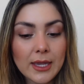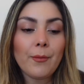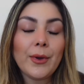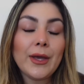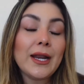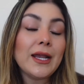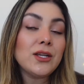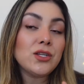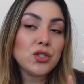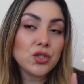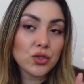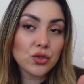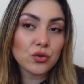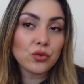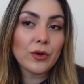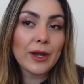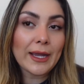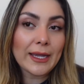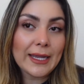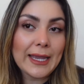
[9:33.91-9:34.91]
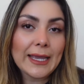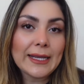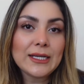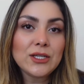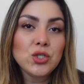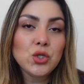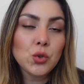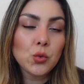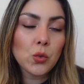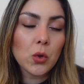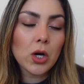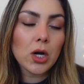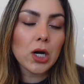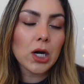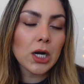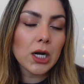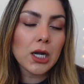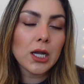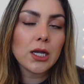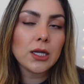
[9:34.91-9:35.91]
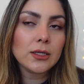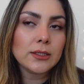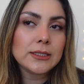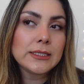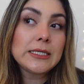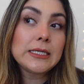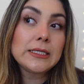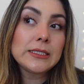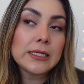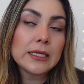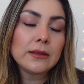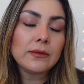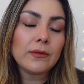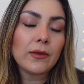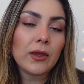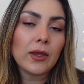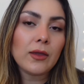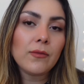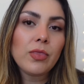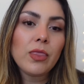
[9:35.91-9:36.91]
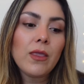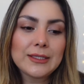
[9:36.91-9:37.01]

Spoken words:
But I do. I get it to work decently.